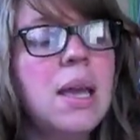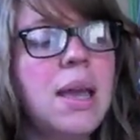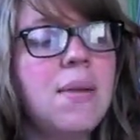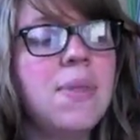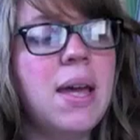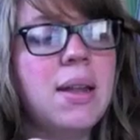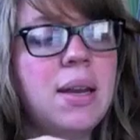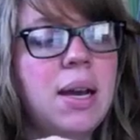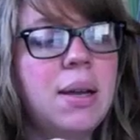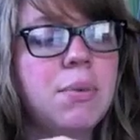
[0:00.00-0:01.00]
and then
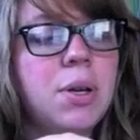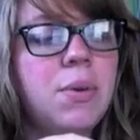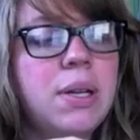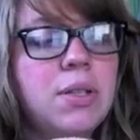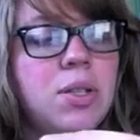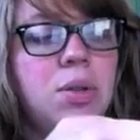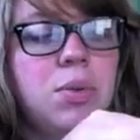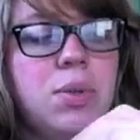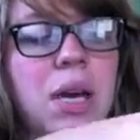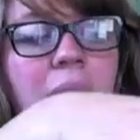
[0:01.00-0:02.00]
I'm going
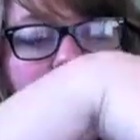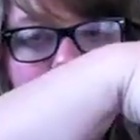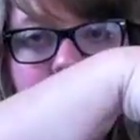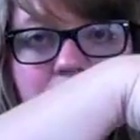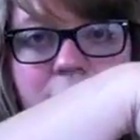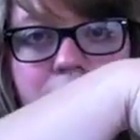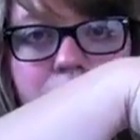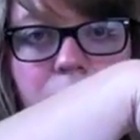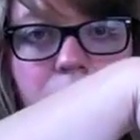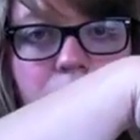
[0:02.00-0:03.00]
to tie it in the
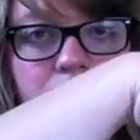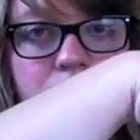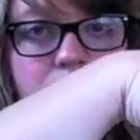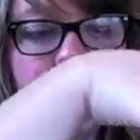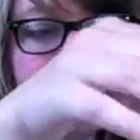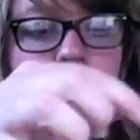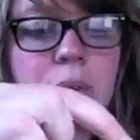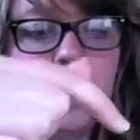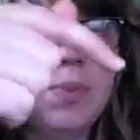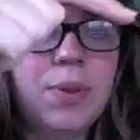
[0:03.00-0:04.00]
middle,
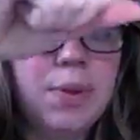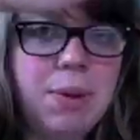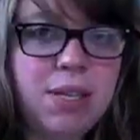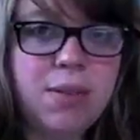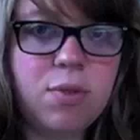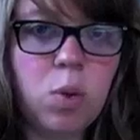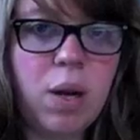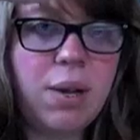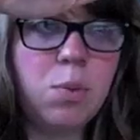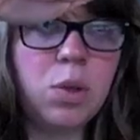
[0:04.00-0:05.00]
so the piece of
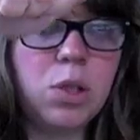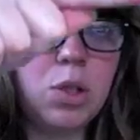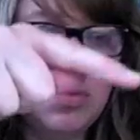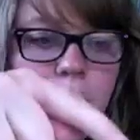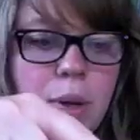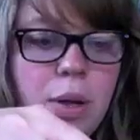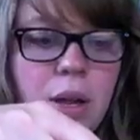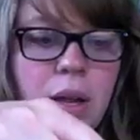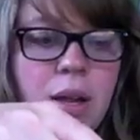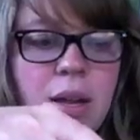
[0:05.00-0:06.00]
twine will loop
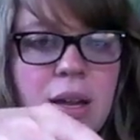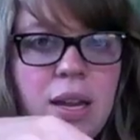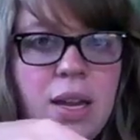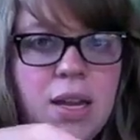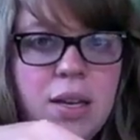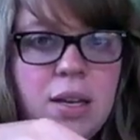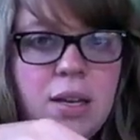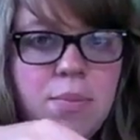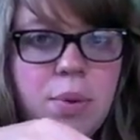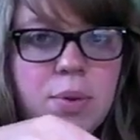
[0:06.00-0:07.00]
in
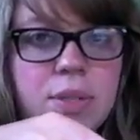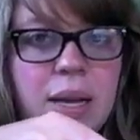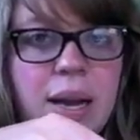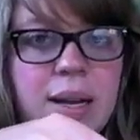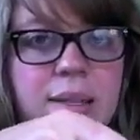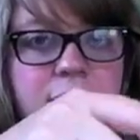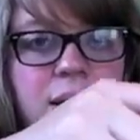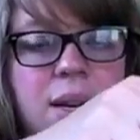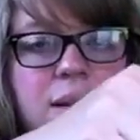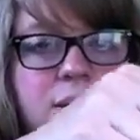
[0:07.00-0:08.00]
both sides,
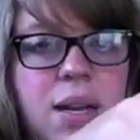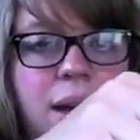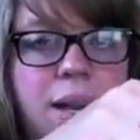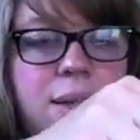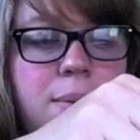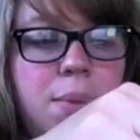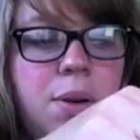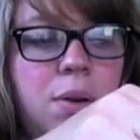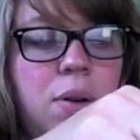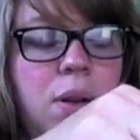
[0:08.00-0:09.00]
tie in the
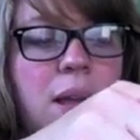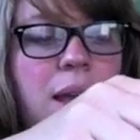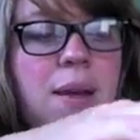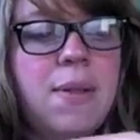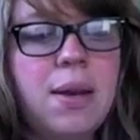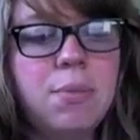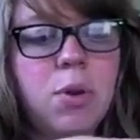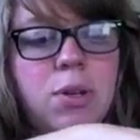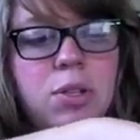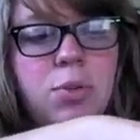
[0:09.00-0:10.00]
middle, and then I'm
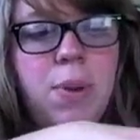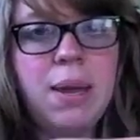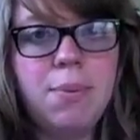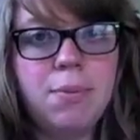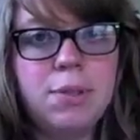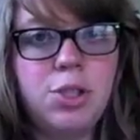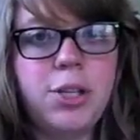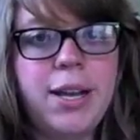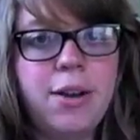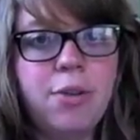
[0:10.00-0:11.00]
going to paper
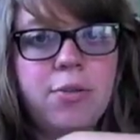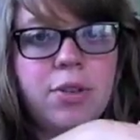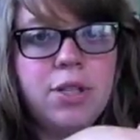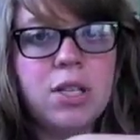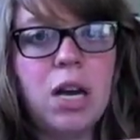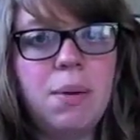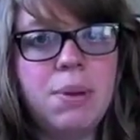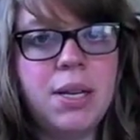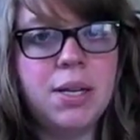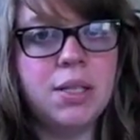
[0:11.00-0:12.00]
mache over the top
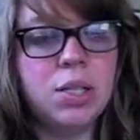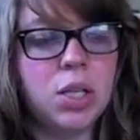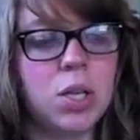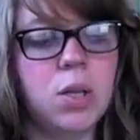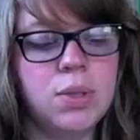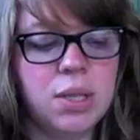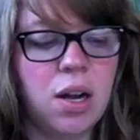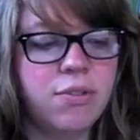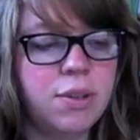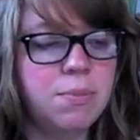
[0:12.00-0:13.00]
here to close it
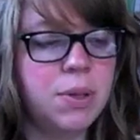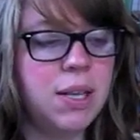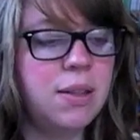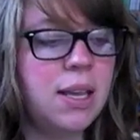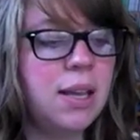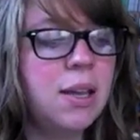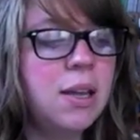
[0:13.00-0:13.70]
off completely.